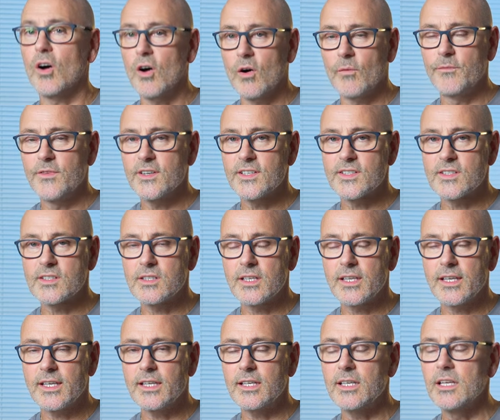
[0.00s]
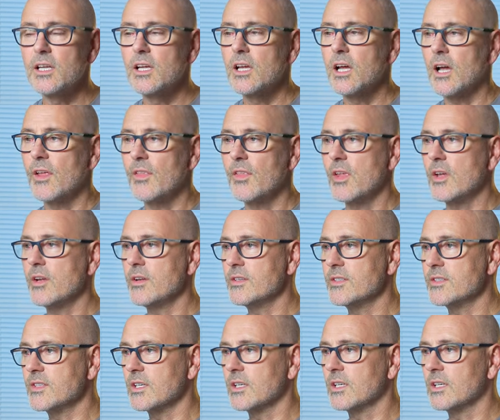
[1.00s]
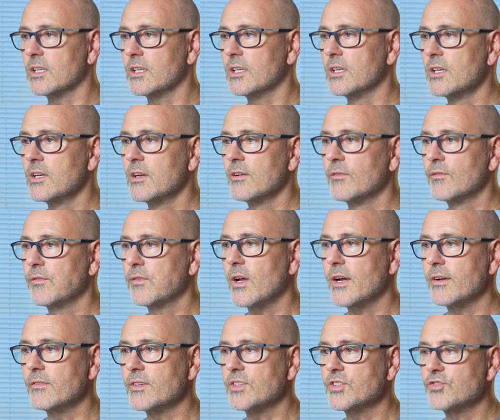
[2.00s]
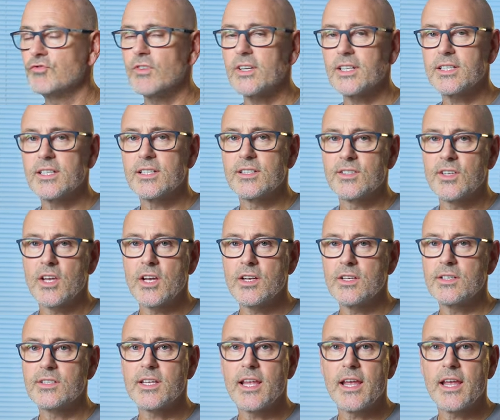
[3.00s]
obviously and those are flight restricted zones